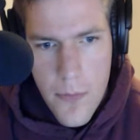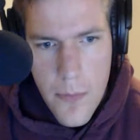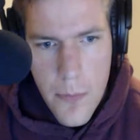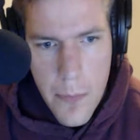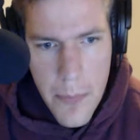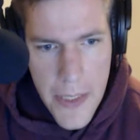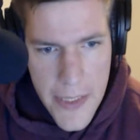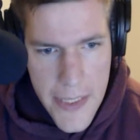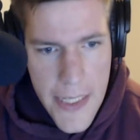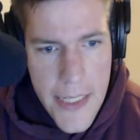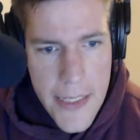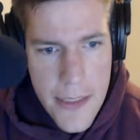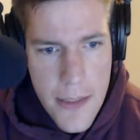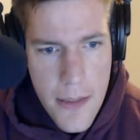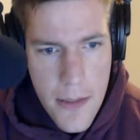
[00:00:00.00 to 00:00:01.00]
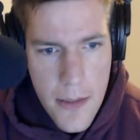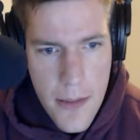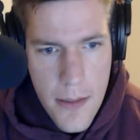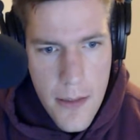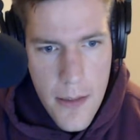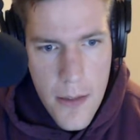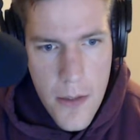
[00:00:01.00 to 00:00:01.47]
But then,
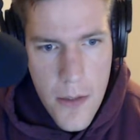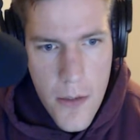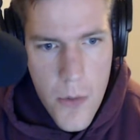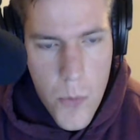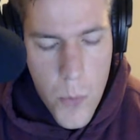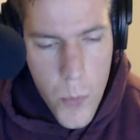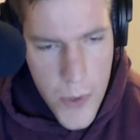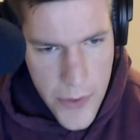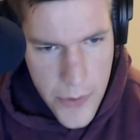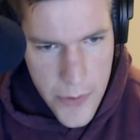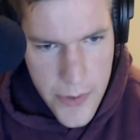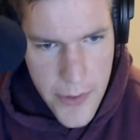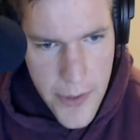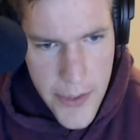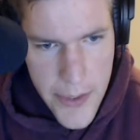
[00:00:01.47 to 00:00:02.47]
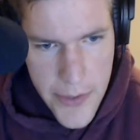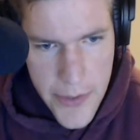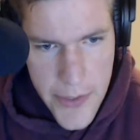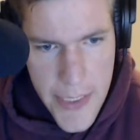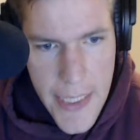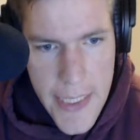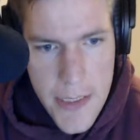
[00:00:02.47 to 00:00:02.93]
when you start your
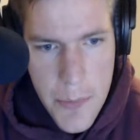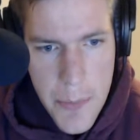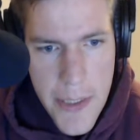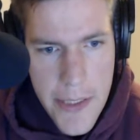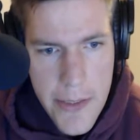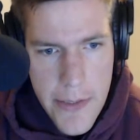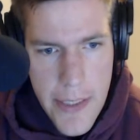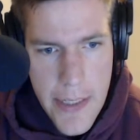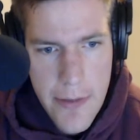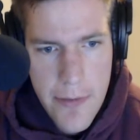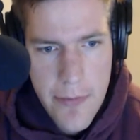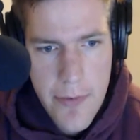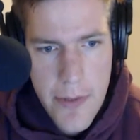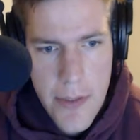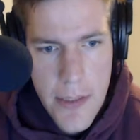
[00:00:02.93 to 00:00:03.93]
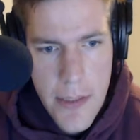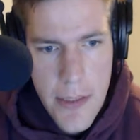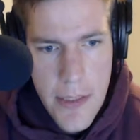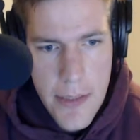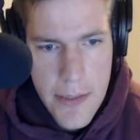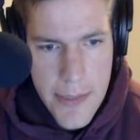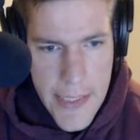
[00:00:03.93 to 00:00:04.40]
next paragraph,
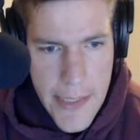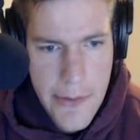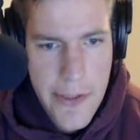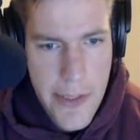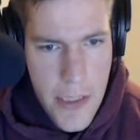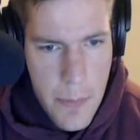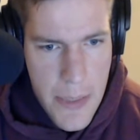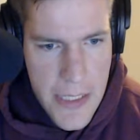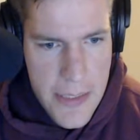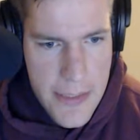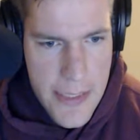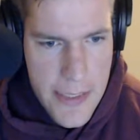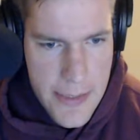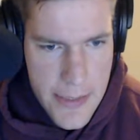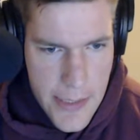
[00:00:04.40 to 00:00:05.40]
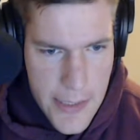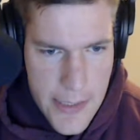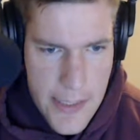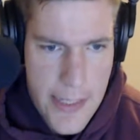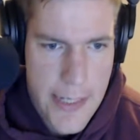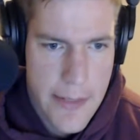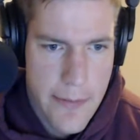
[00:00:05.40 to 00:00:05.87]
now you're going to be indenting it again.